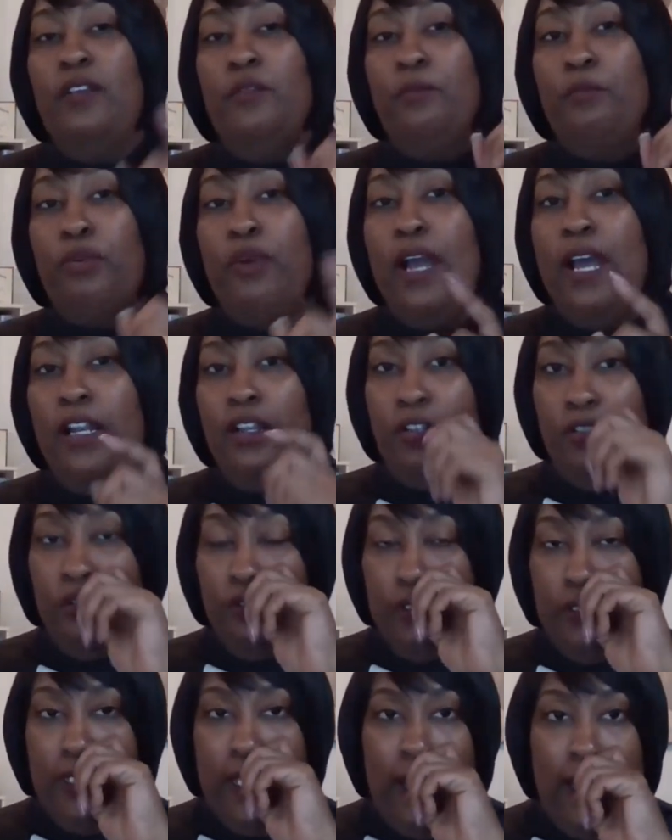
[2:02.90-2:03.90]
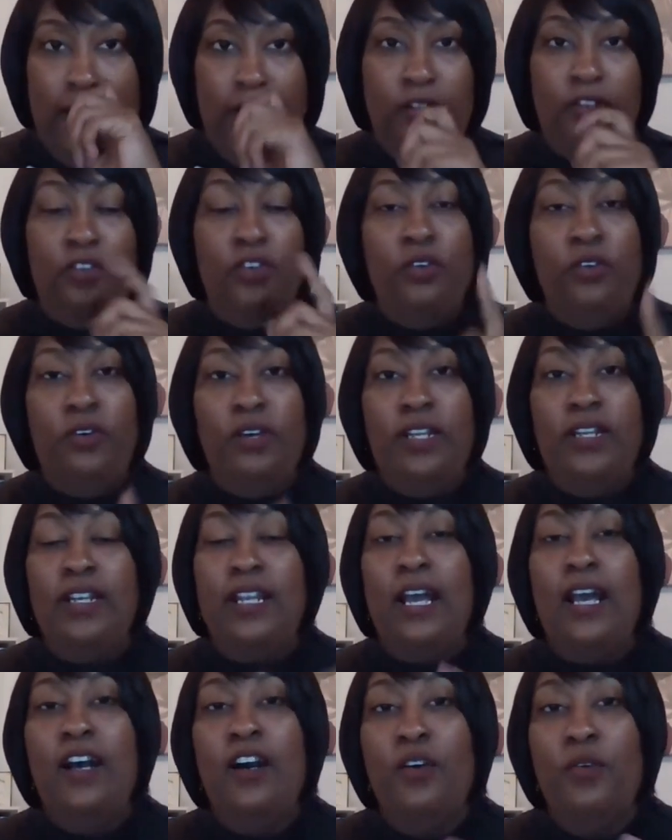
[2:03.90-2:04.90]
prodigals, not knowing,
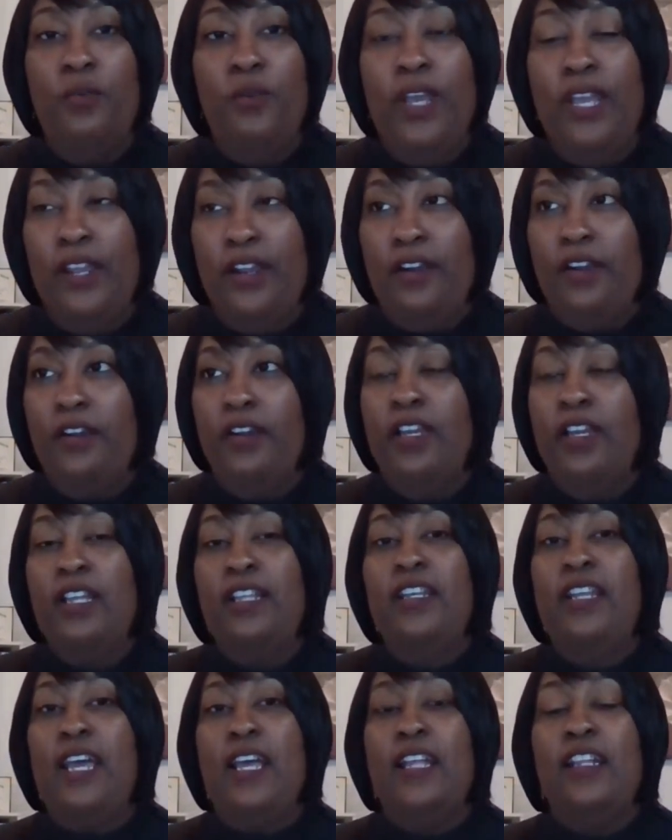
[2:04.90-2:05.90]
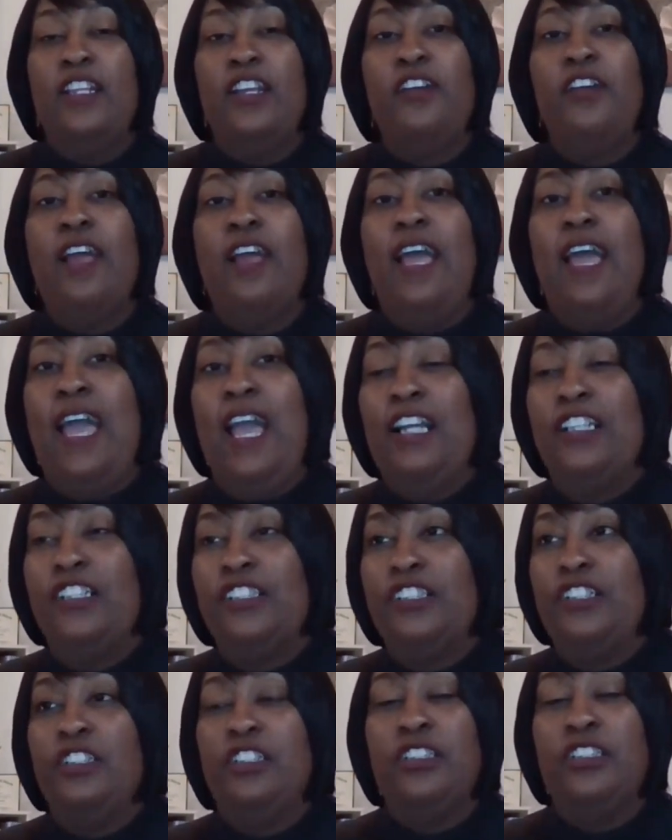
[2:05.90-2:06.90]
not aware that their
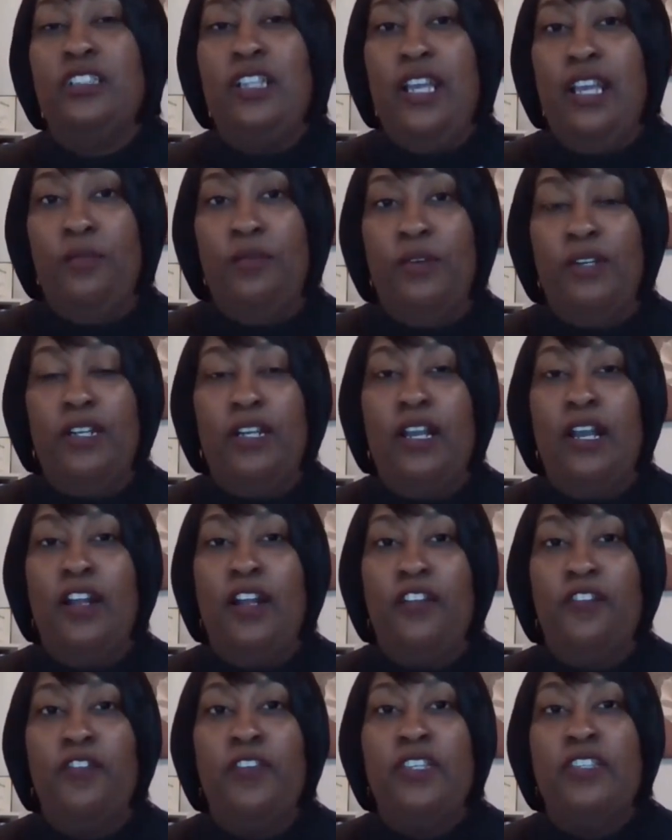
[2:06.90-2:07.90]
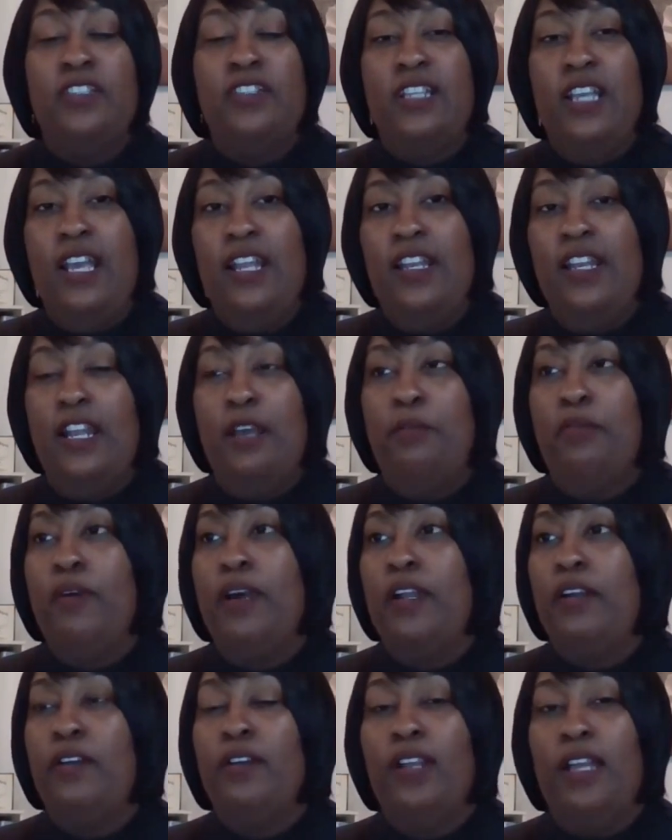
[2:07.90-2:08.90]
actions stand with the counterfeit, stand in that
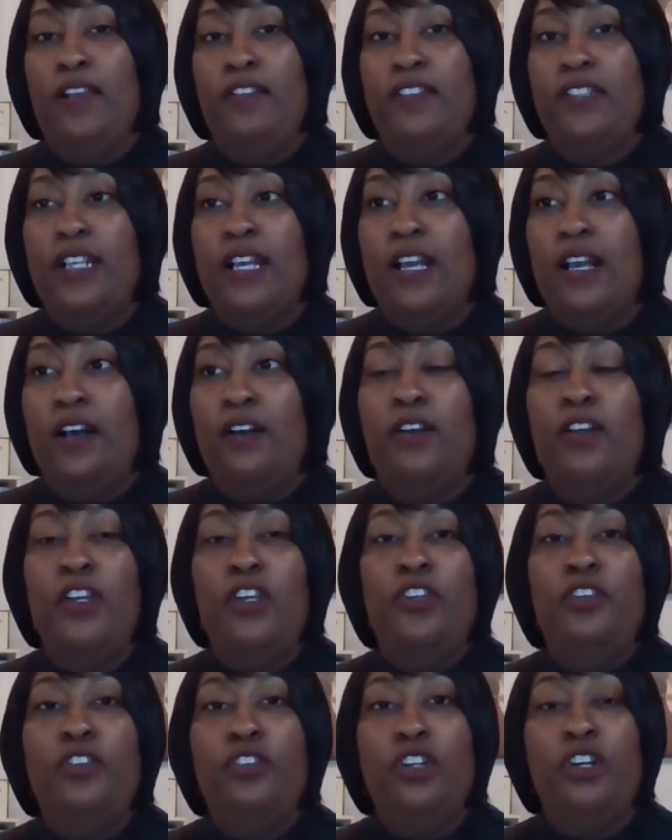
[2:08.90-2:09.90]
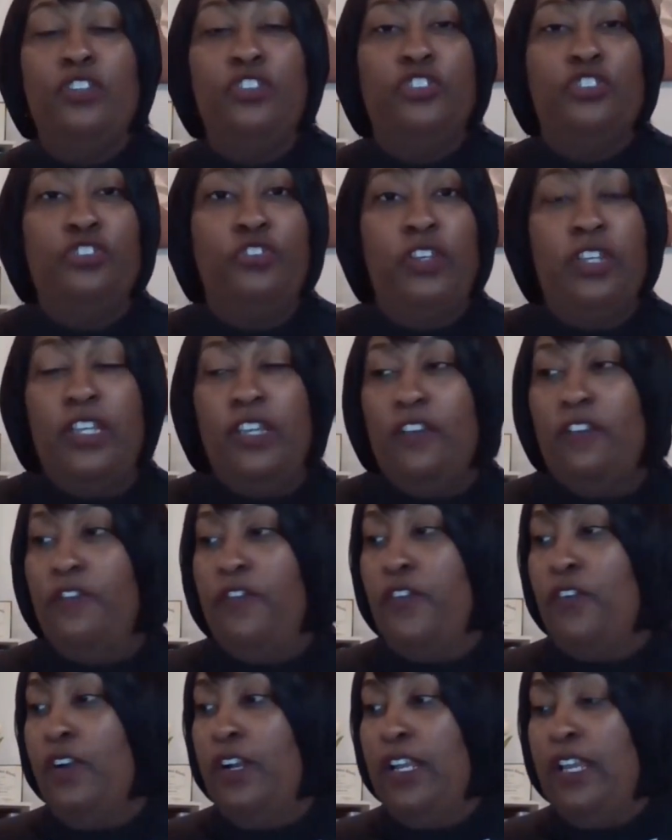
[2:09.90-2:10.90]
prodigal lifestyle, you know, drinking,
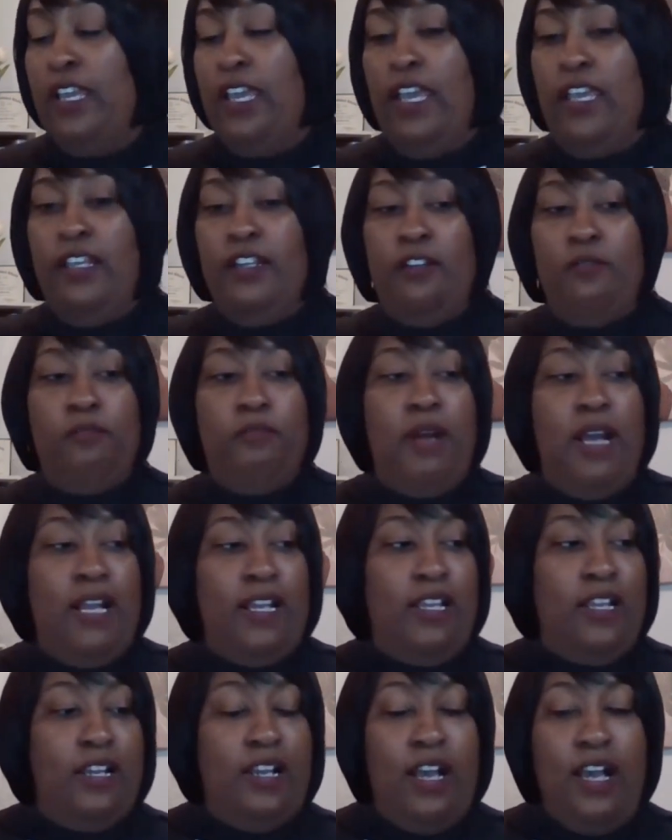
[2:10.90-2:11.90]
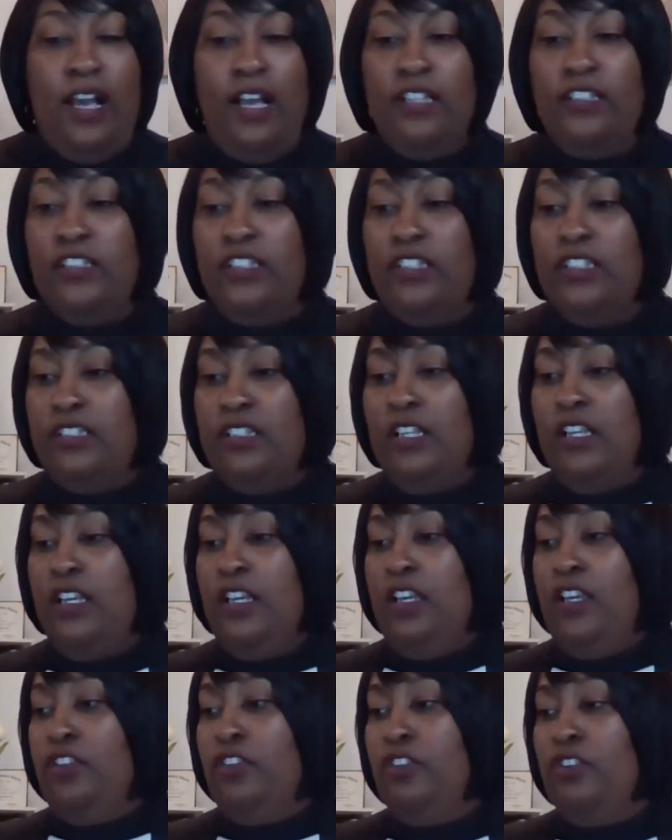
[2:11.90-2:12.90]
fornicating, mocking God, just,
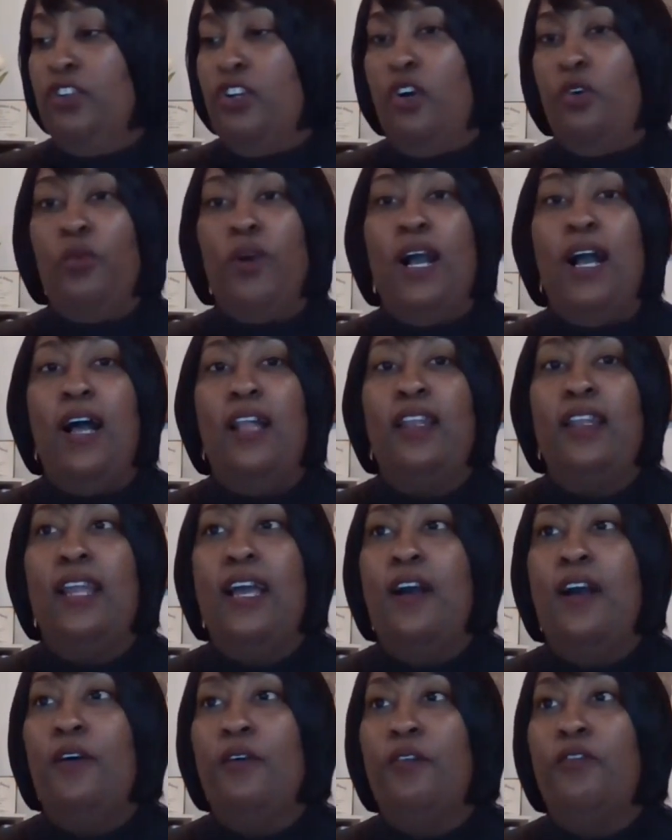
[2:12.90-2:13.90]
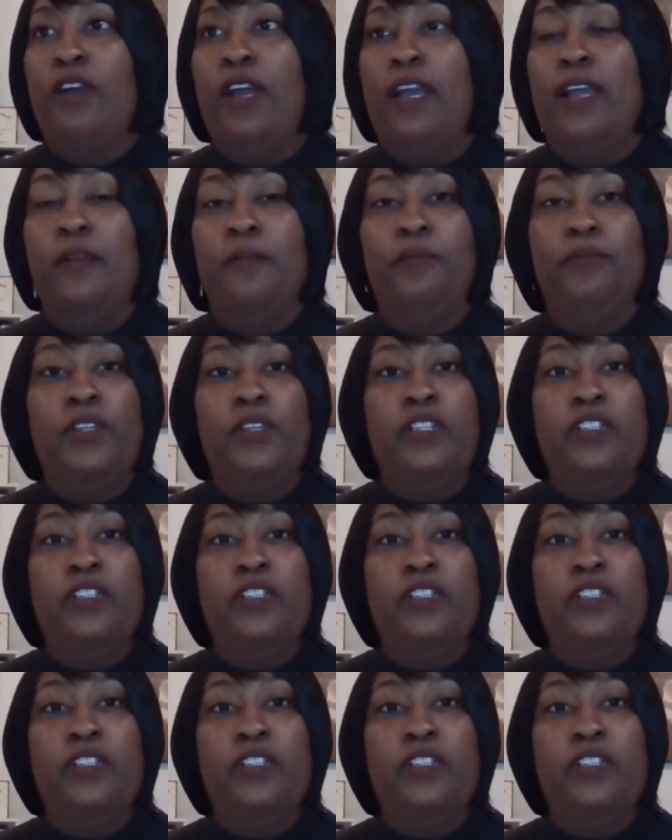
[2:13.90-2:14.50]
you know, wilding out, right?